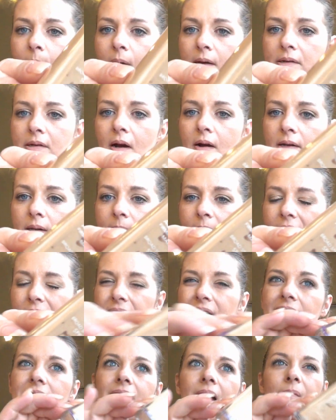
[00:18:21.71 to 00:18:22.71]
I talked
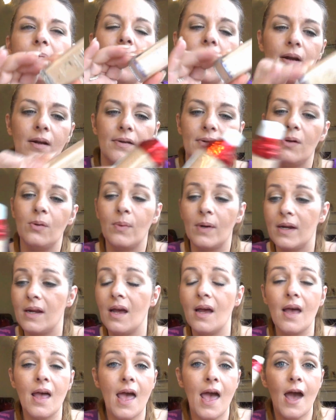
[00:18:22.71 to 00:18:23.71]
about this. I bought a new one
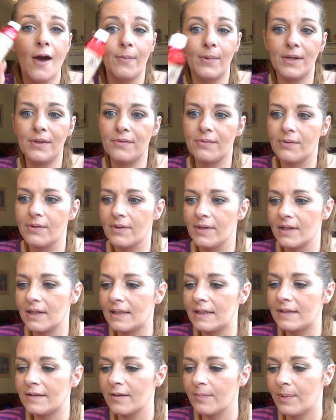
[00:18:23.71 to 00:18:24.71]
and went through
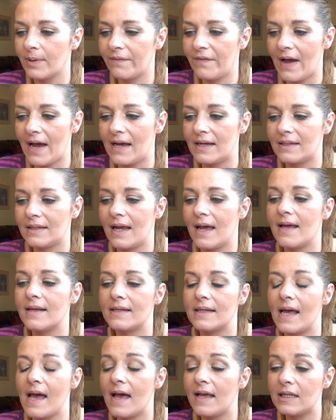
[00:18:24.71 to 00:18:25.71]
this super fast. It
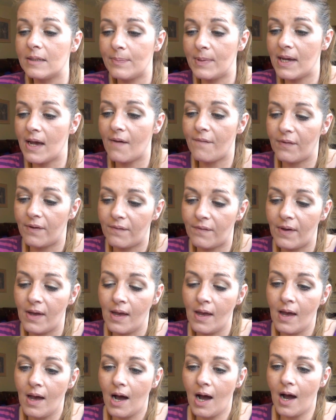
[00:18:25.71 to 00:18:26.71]
has
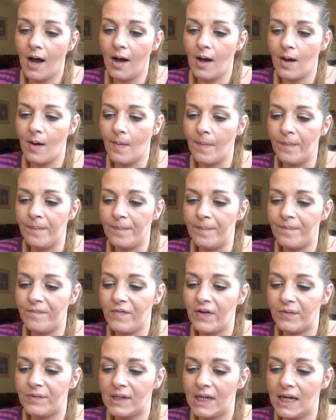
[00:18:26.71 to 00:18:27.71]
SPF um,
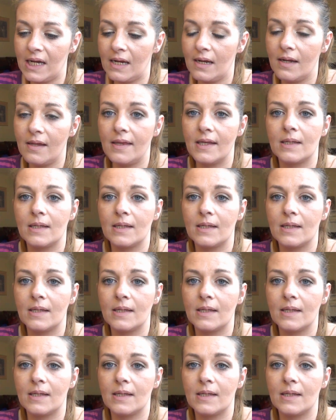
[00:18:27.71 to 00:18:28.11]
15.